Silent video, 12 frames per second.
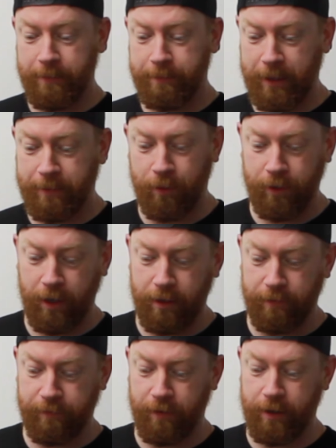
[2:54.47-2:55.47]
big pocket at
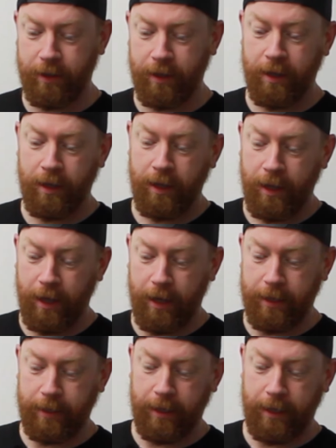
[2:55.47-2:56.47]
the front,
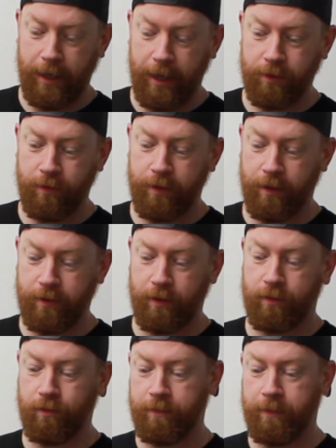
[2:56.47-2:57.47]
and I use this to
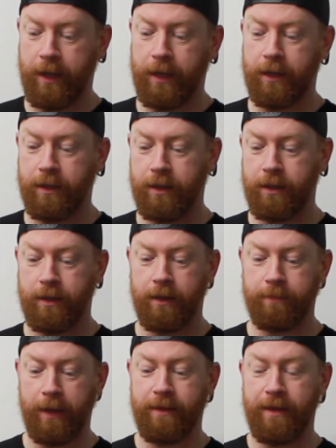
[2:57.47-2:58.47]
store my
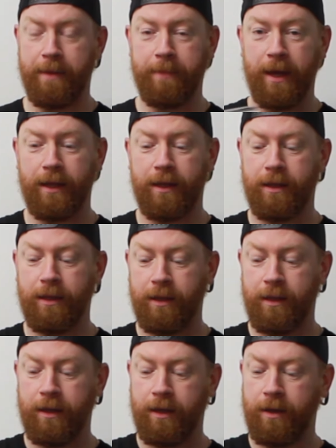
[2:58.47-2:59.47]
sit mat,
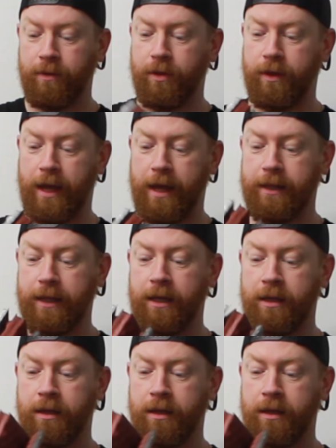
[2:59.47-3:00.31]
just handy.